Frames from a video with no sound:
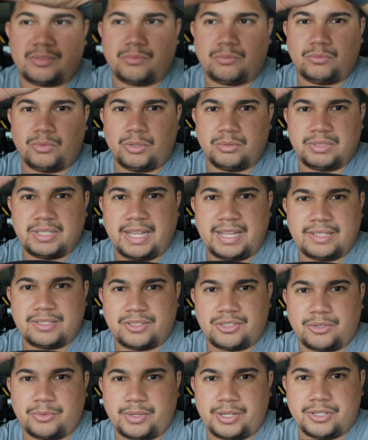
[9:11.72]

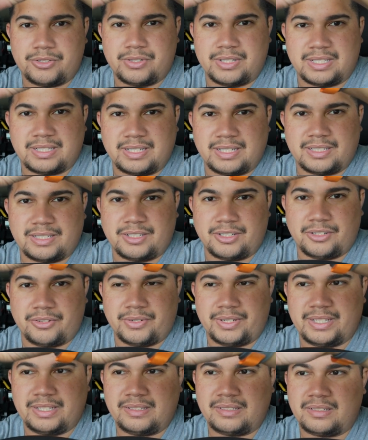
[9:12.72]
rotates 360
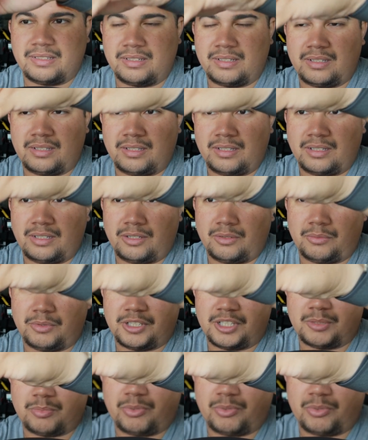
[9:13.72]
degrees, which is